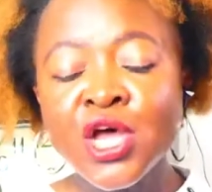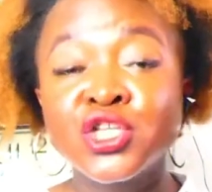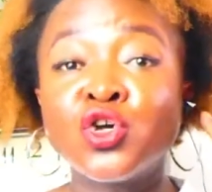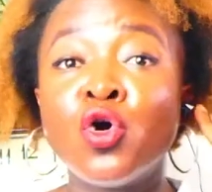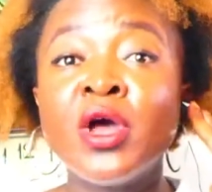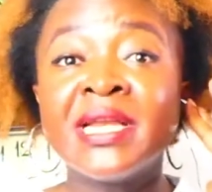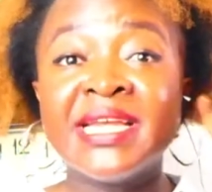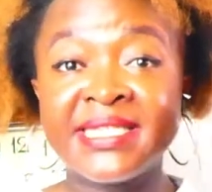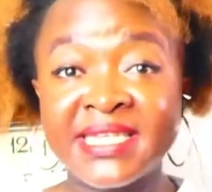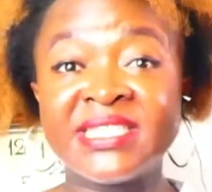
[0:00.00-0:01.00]
So
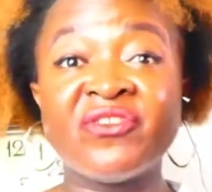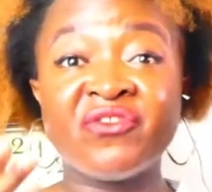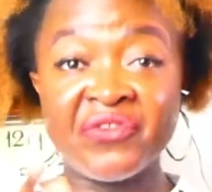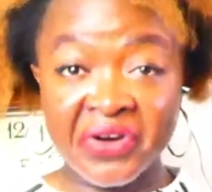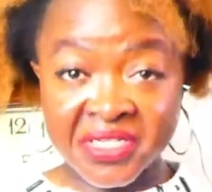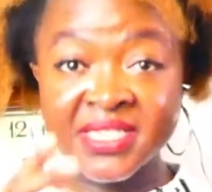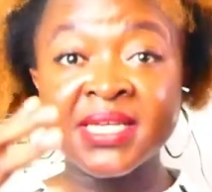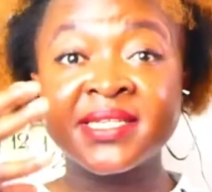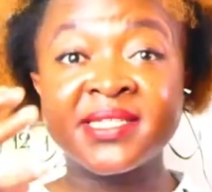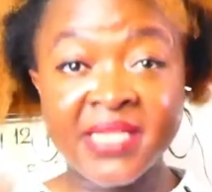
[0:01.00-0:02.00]
this is the first
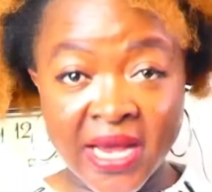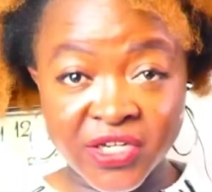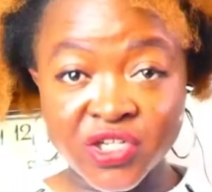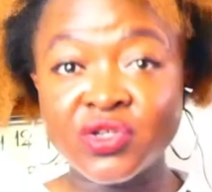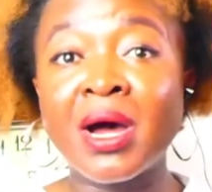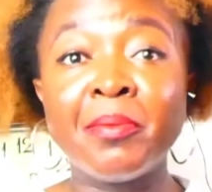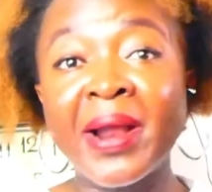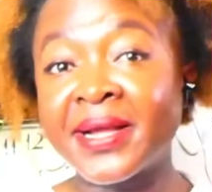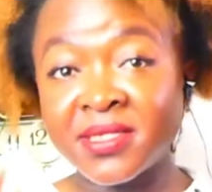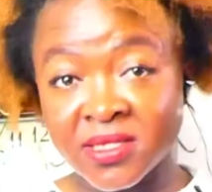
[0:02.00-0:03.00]
stage to
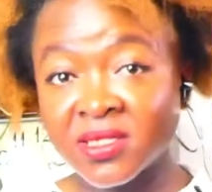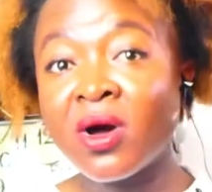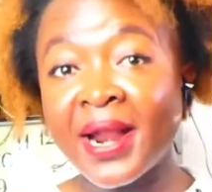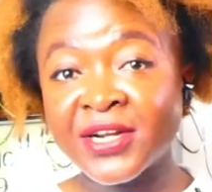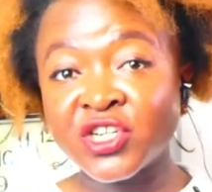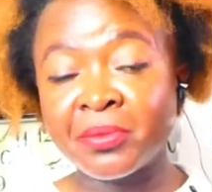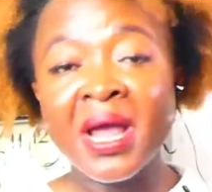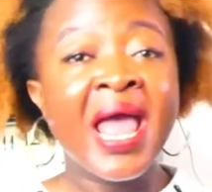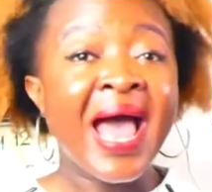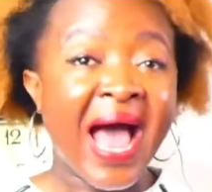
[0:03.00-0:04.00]
applying to the scholarship.
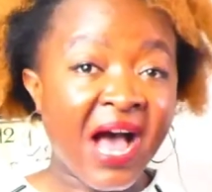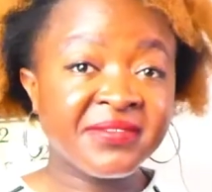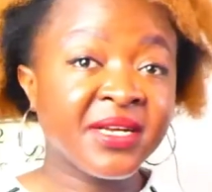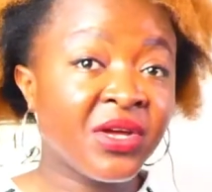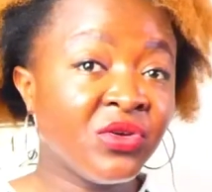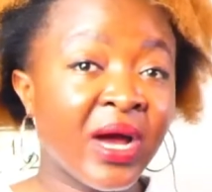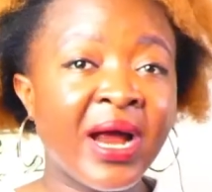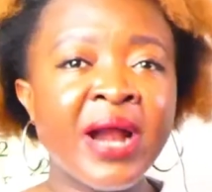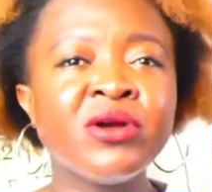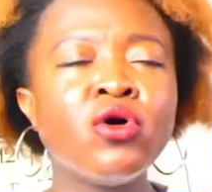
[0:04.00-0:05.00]

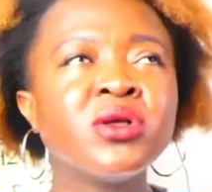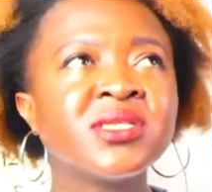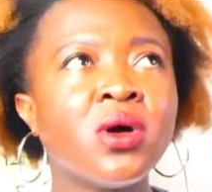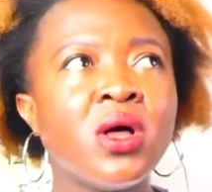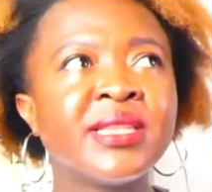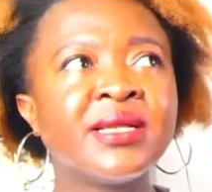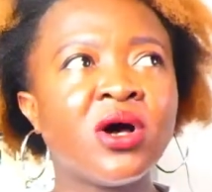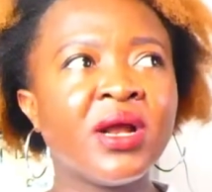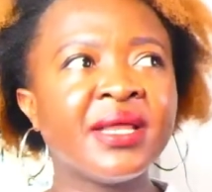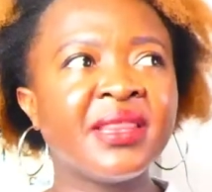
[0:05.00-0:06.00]
And also the
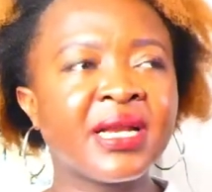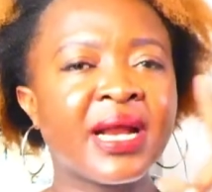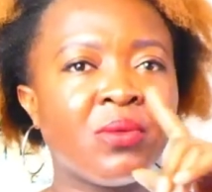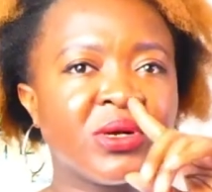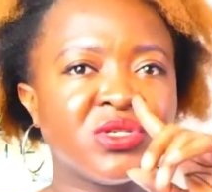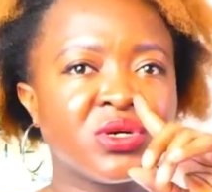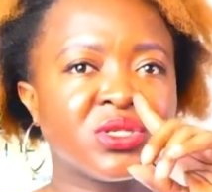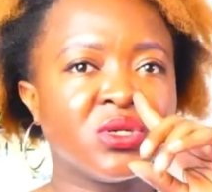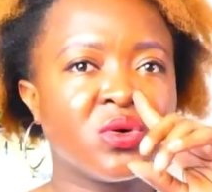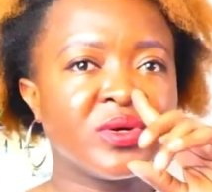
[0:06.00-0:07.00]
other thing that I want you all to
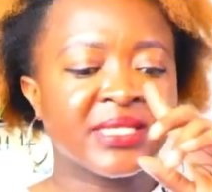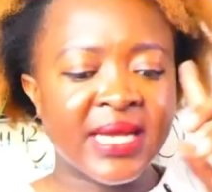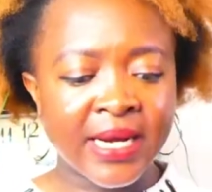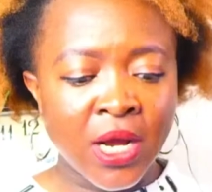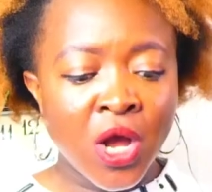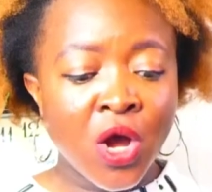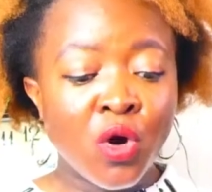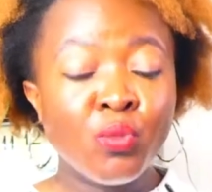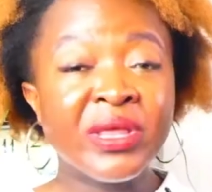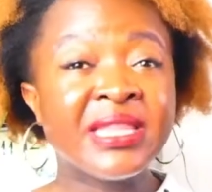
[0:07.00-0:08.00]
know is that
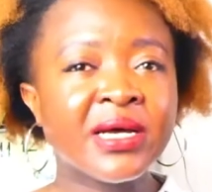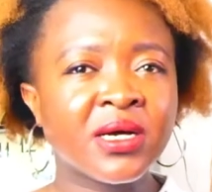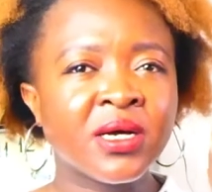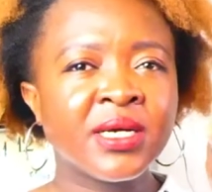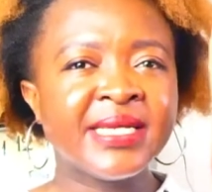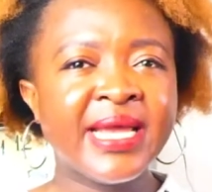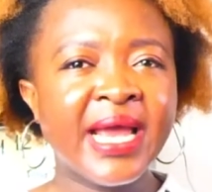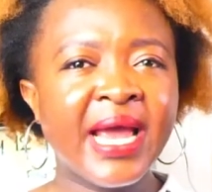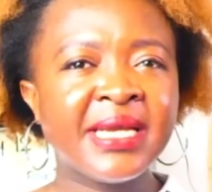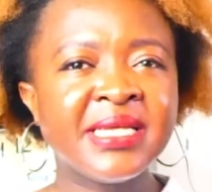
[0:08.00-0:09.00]
with the
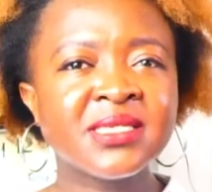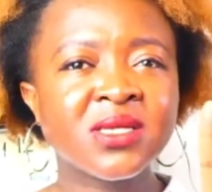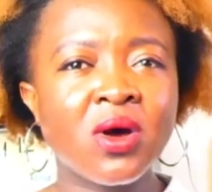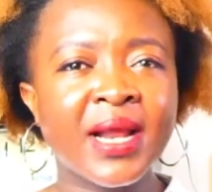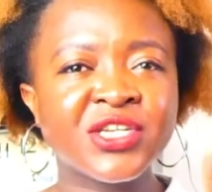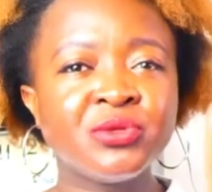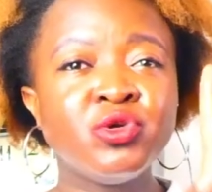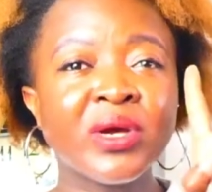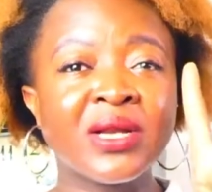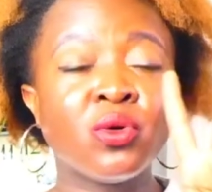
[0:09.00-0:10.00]
DAAD scholarship, you
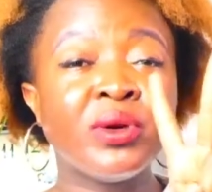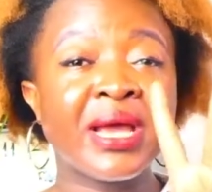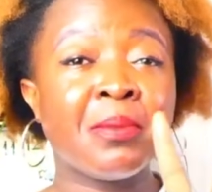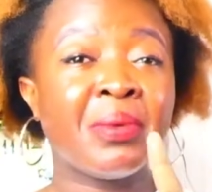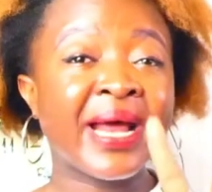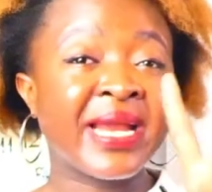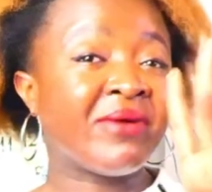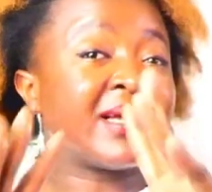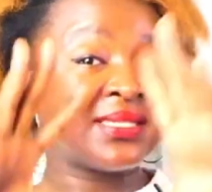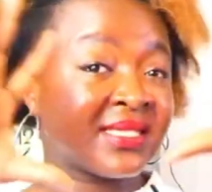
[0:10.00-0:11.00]
can only apply, there
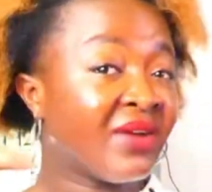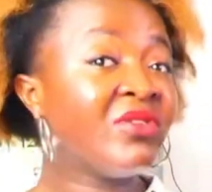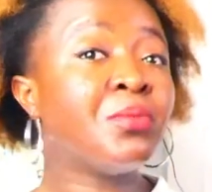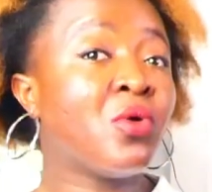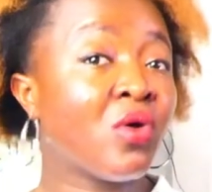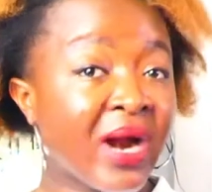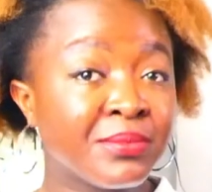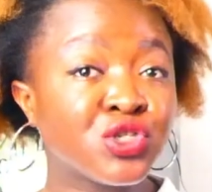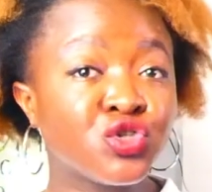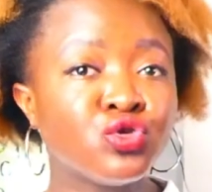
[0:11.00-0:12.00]
are 7
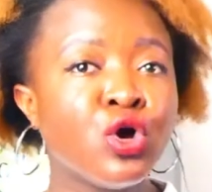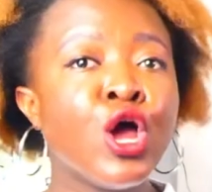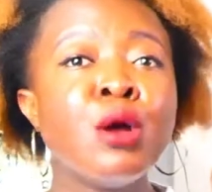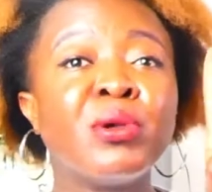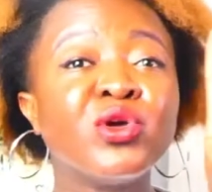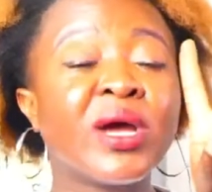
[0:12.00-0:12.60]
programs through, but you